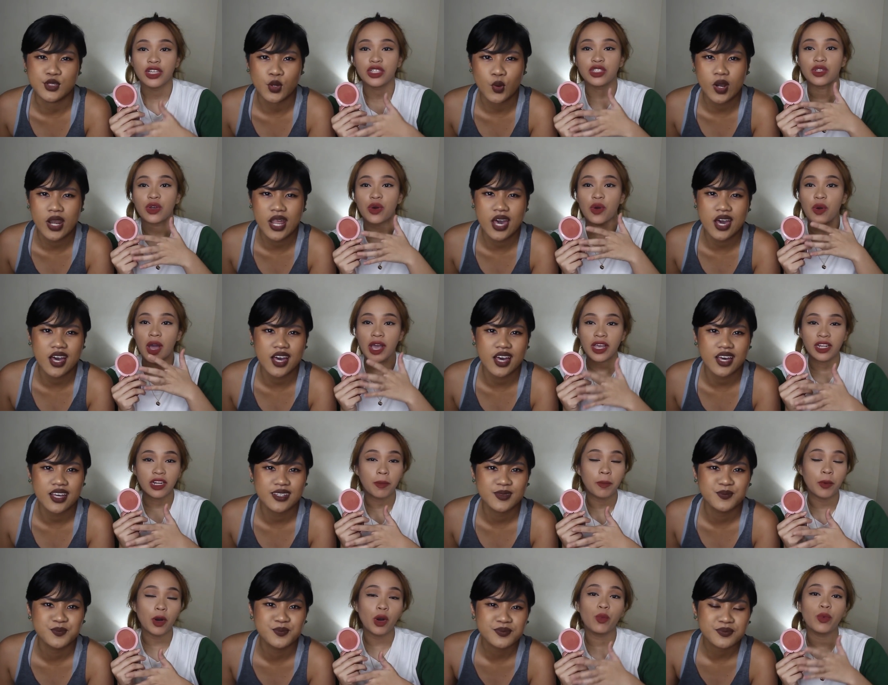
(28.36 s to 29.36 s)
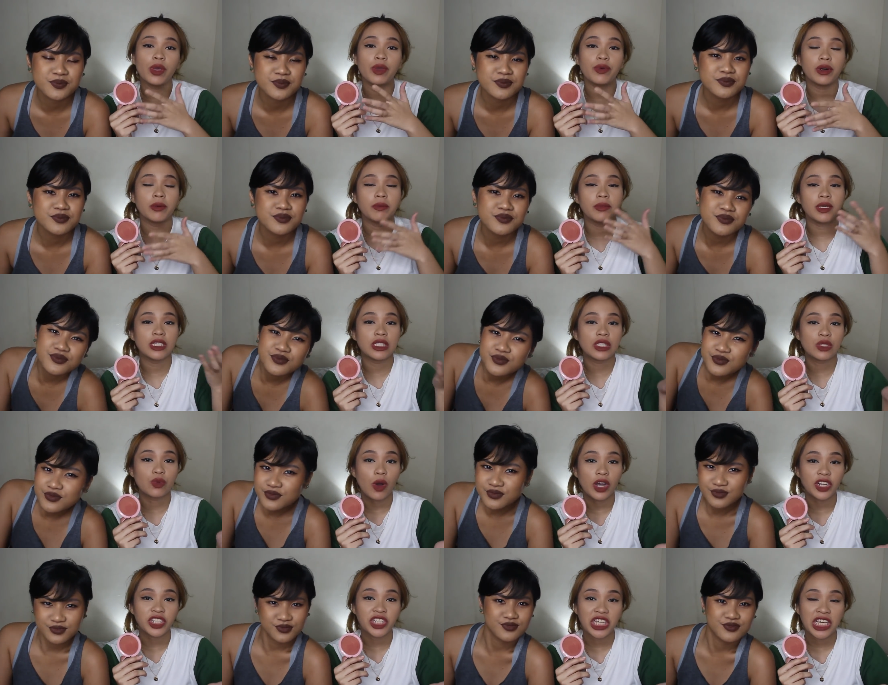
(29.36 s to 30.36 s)
Speaker 1: So, I know po, we will be
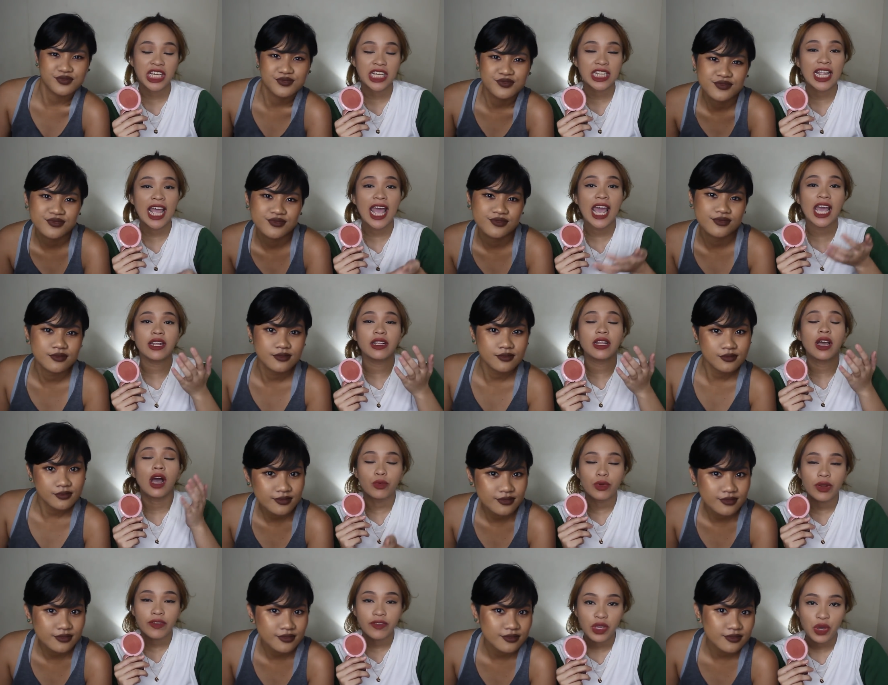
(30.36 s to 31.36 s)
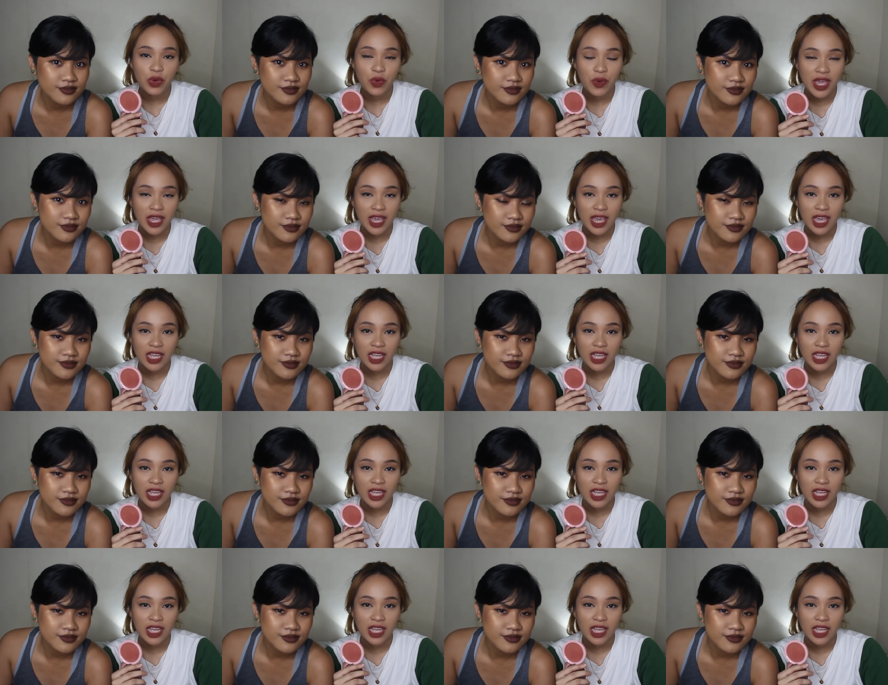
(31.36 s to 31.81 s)
swatching it and reviewing